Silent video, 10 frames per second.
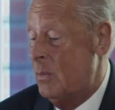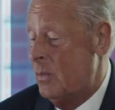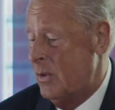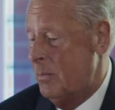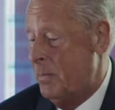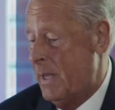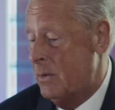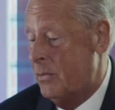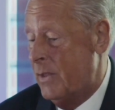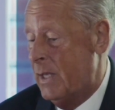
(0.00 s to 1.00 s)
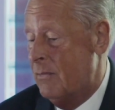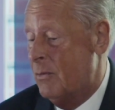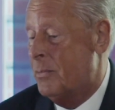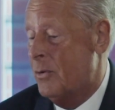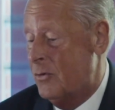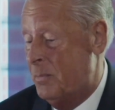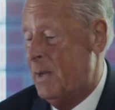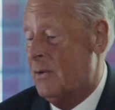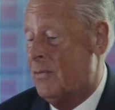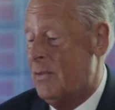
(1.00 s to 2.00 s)
What do the panel think of the
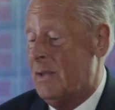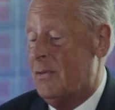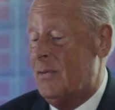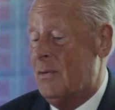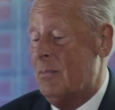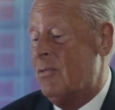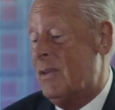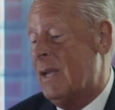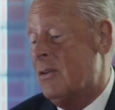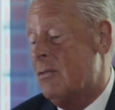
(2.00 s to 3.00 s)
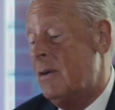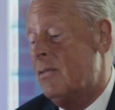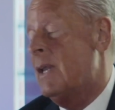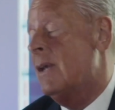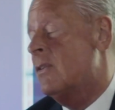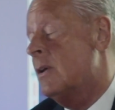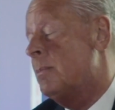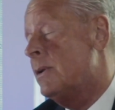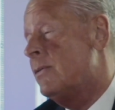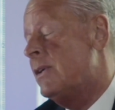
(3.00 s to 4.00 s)
prospects for this sector over the next
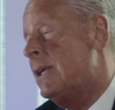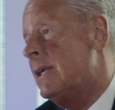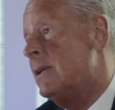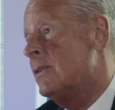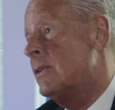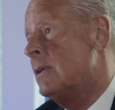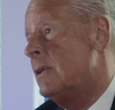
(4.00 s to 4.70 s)
couple of years?